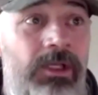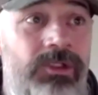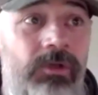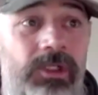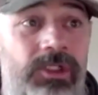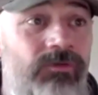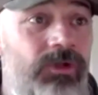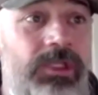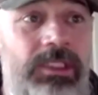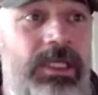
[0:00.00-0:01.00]
So there's a
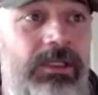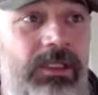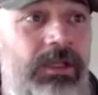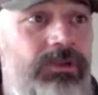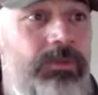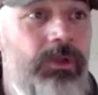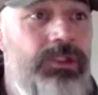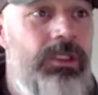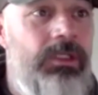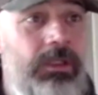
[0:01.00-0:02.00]
few things out there that was
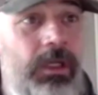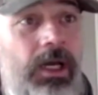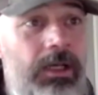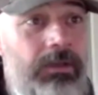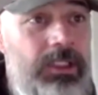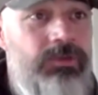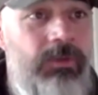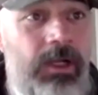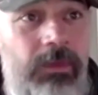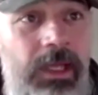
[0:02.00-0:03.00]
pushing uh, things
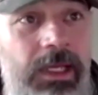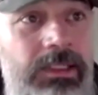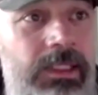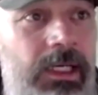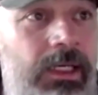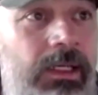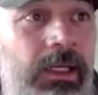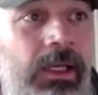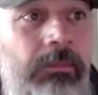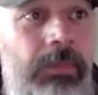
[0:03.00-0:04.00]
around. We had uh,
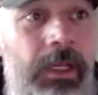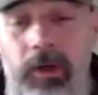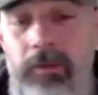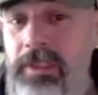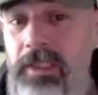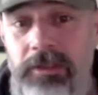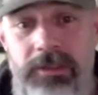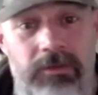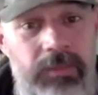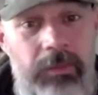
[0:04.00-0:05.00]
pending home
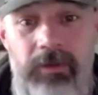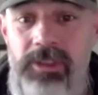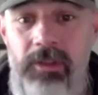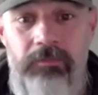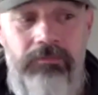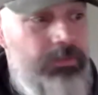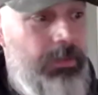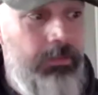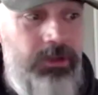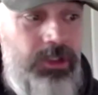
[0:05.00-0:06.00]
sales. People are still
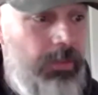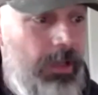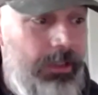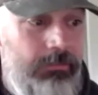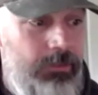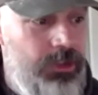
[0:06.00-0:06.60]
people are still buying.